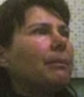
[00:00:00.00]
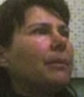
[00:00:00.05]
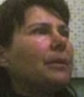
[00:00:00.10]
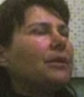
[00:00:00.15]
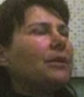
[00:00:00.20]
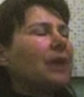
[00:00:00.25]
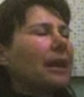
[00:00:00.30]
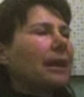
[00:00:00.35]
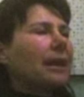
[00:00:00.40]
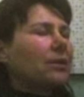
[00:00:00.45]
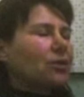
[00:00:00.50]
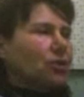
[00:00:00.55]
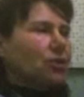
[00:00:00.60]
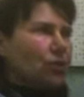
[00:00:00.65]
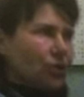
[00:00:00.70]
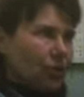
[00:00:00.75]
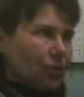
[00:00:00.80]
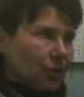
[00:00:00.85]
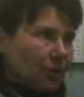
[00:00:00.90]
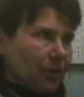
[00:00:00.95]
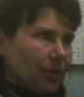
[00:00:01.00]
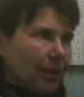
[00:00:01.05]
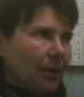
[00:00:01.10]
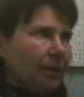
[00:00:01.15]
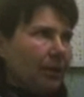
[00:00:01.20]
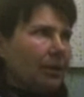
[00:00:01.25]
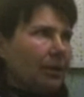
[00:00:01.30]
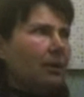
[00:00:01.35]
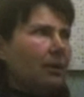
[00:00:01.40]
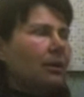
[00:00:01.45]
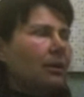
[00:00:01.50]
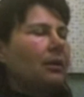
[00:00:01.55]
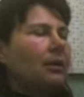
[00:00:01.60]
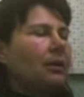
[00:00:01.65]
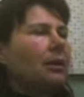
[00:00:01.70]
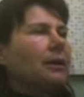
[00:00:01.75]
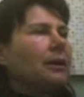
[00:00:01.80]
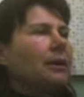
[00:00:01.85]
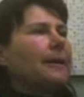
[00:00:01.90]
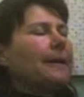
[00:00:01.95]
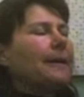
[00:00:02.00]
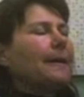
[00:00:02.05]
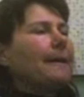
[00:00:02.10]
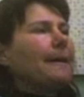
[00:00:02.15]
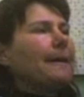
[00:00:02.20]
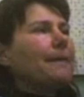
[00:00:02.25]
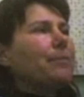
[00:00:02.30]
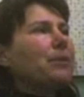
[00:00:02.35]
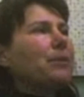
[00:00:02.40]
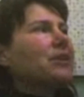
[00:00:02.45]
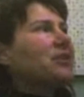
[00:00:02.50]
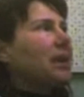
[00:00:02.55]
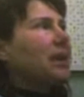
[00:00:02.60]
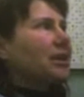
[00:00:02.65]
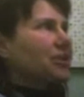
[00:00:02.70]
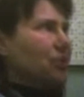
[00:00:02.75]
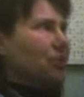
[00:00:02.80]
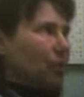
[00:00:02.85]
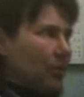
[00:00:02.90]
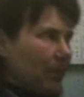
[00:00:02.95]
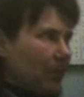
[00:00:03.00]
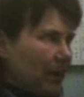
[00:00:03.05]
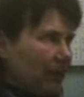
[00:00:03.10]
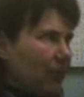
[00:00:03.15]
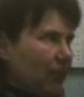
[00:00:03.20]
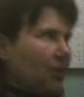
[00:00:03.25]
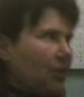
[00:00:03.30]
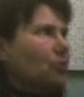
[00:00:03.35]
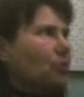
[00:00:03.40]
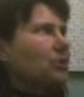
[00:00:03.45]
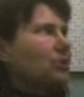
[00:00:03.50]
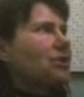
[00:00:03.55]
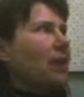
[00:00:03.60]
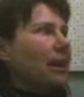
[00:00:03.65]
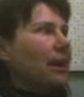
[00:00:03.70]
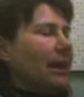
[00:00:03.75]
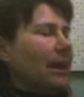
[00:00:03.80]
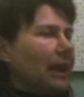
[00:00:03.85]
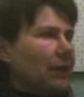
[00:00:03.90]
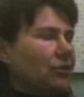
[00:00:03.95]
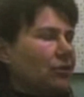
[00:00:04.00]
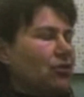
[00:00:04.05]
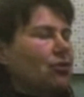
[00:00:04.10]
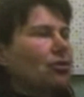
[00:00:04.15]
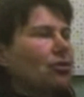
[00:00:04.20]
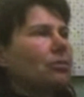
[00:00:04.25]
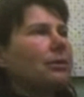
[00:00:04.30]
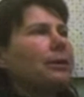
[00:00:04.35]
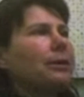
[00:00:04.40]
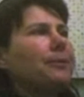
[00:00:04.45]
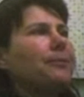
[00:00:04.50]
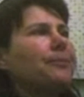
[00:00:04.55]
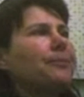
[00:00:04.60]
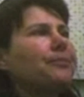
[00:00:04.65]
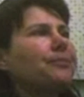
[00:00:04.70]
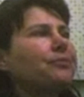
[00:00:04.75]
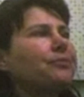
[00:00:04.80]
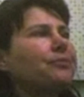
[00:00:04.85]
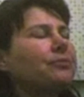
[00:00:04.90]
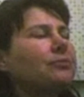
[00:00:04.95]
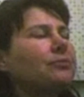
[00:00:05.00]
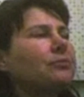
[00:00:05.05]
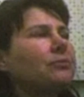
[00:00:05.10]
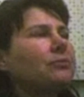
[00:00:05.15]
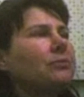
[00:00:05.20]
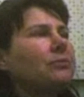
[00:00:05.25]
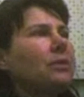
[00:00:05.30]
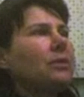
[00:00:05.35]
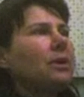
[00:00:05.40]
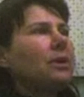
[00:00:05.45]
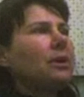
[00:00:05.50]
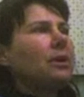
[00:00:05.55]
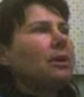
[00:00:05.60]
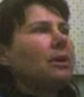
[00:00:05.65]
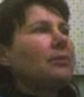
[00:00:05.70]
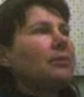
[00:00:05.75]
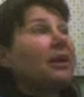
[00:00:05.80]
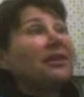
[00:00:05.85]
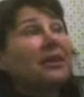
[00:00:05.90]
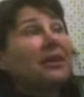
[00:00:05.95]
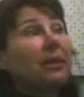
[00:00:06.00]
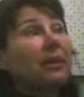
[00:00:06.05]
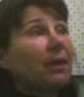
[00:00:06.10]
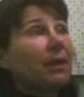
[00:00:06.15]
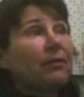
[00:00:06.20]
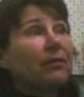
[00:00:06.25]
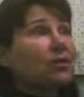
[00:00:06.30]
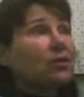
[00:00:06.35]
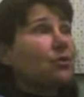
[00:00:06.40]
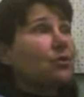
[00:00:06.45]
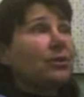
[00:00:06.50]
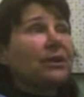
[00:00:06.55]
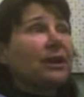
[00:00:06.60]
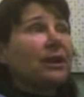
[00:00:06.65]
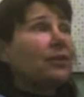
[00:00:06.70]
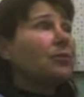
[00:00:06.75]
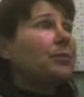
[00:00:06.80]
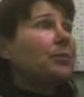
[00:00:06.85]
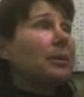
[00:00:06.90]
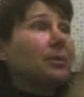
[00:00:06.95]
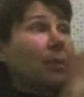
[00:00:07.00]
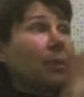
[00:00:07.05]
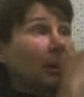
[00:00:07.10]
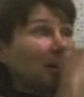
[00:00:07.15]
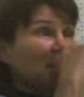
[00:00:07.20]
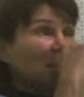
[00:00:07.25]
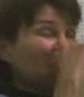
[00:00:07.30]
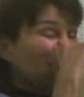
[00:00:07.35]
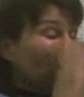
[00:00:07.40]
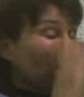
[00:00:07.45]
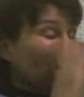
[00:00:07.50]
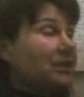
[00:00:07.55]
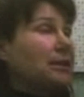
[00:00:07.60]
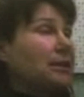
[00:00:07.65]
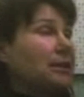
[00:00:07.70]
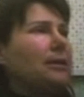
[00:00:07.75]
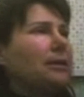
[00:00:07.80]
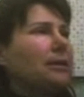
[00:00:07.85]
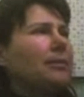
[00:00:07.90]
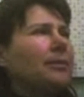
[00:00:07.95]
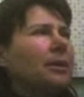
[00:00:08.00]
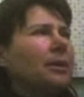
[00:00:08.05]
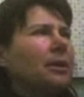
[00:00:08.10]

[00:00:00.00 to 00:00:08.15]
Diane Sherman, because I still remain friends with Diane Sherman. Not that I'm not friends with the other people, I just don't see them.